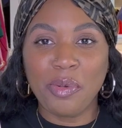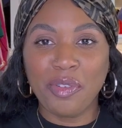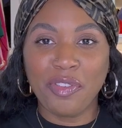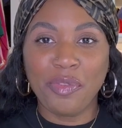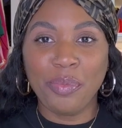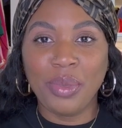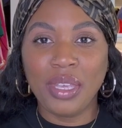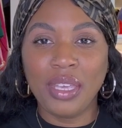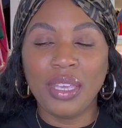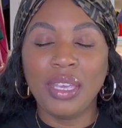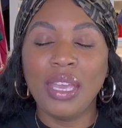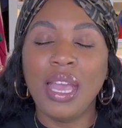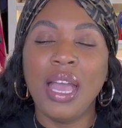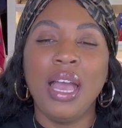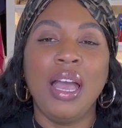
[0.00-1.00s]
with me.
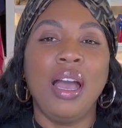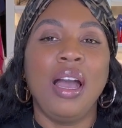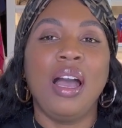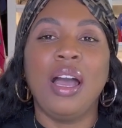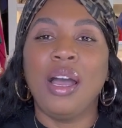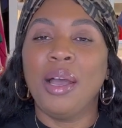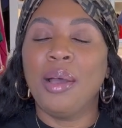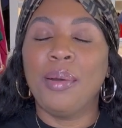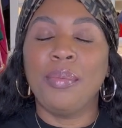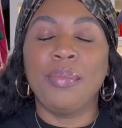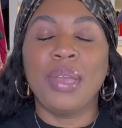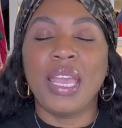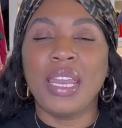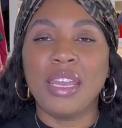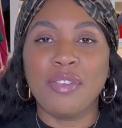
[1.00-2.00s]
And
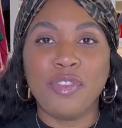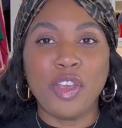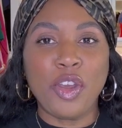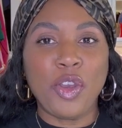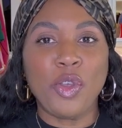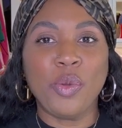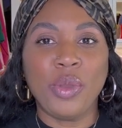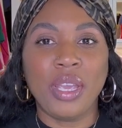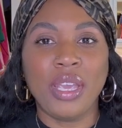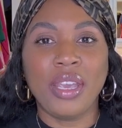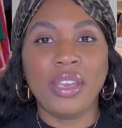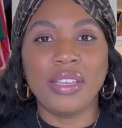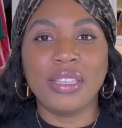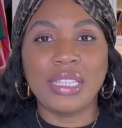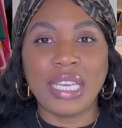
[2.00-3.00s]
if you're new
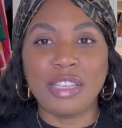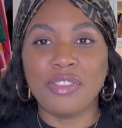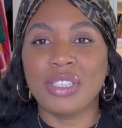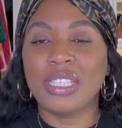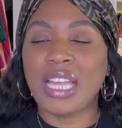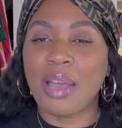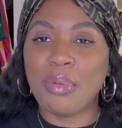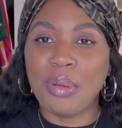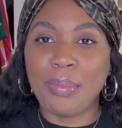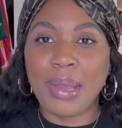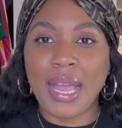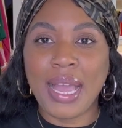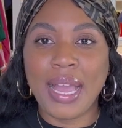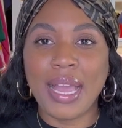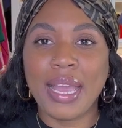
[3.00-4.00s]
here, thanks for stopping
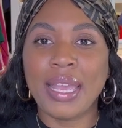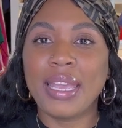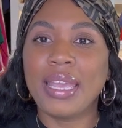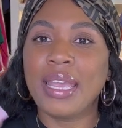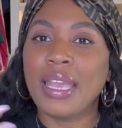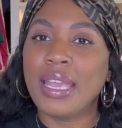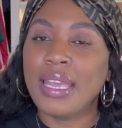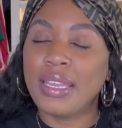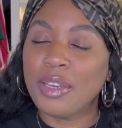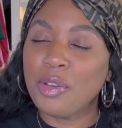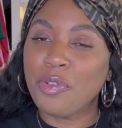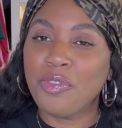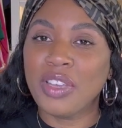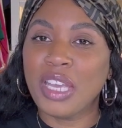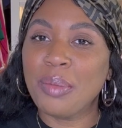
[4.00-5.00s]
by, and
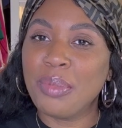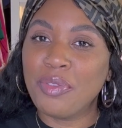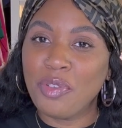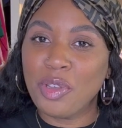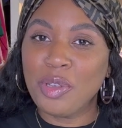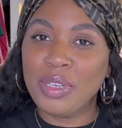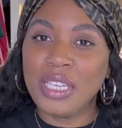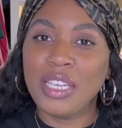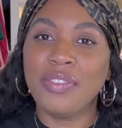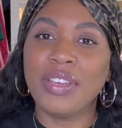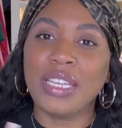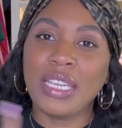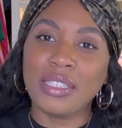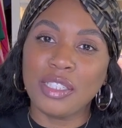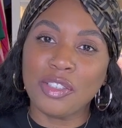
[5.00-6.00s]
don't forget, before you leave,
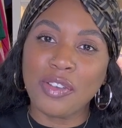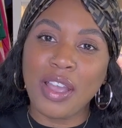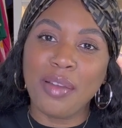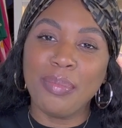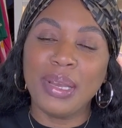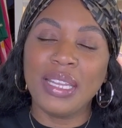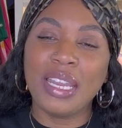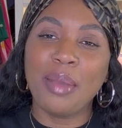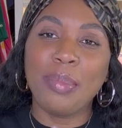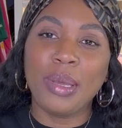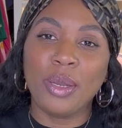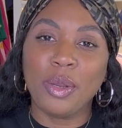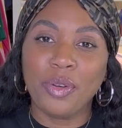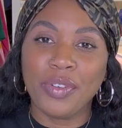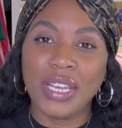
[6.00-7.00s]
hit that subscribe button and bell
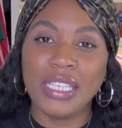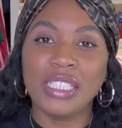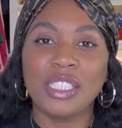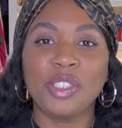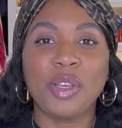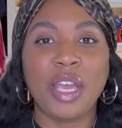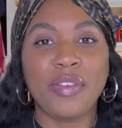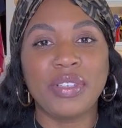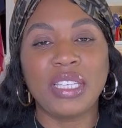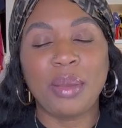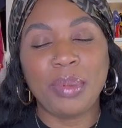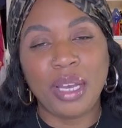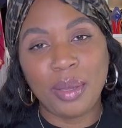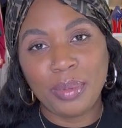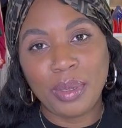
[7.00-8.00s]
notification so every
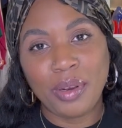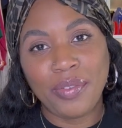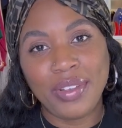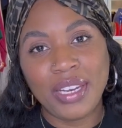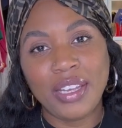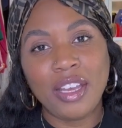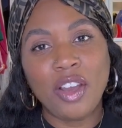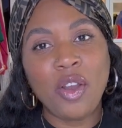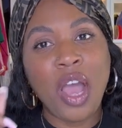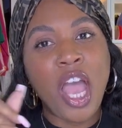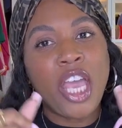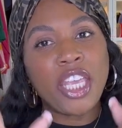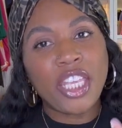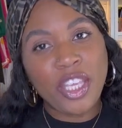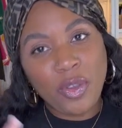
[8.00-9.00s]
time I upload a video,
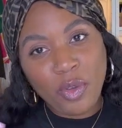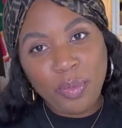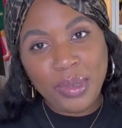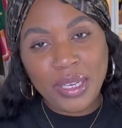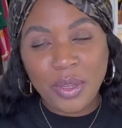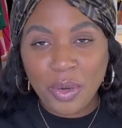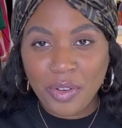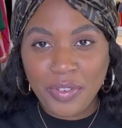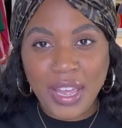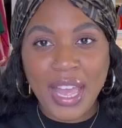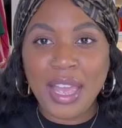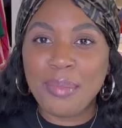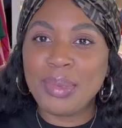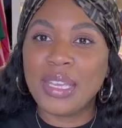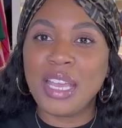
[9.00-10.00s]
you will be notified
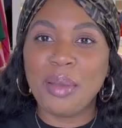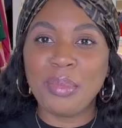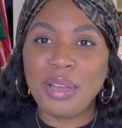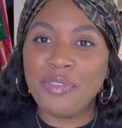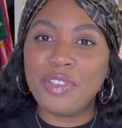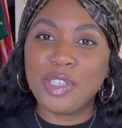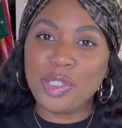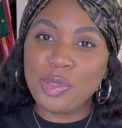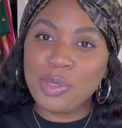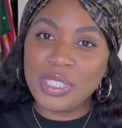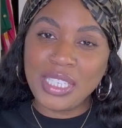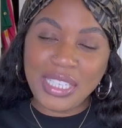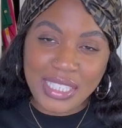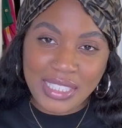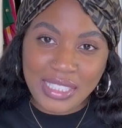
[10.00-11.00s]
and become official
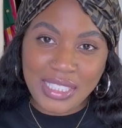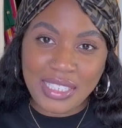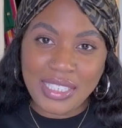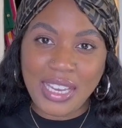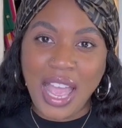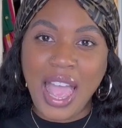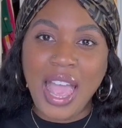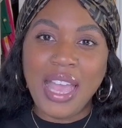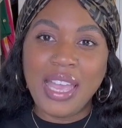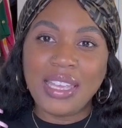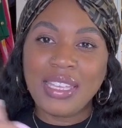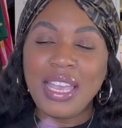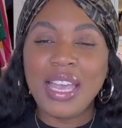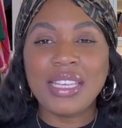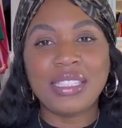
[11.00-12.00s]
citizen.
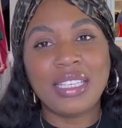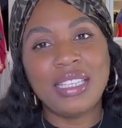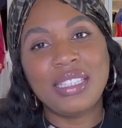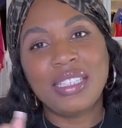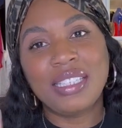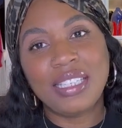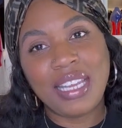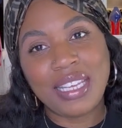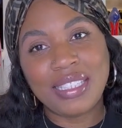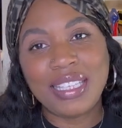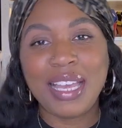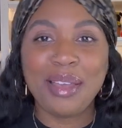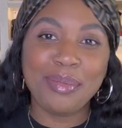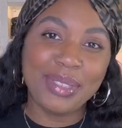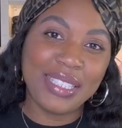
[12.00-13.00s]
Yes, until next
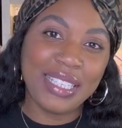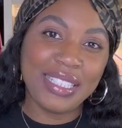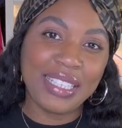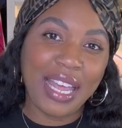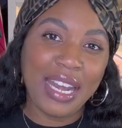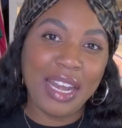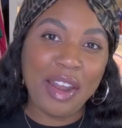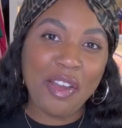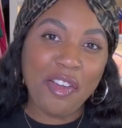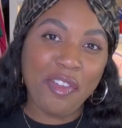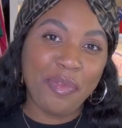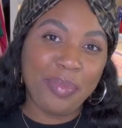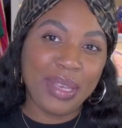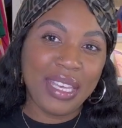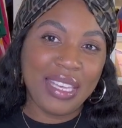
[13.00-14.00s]
time, Sid signing off.
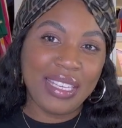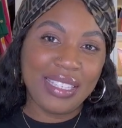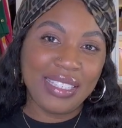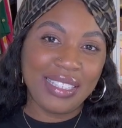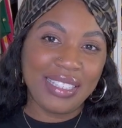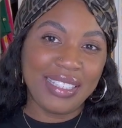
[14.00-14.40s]
Peace.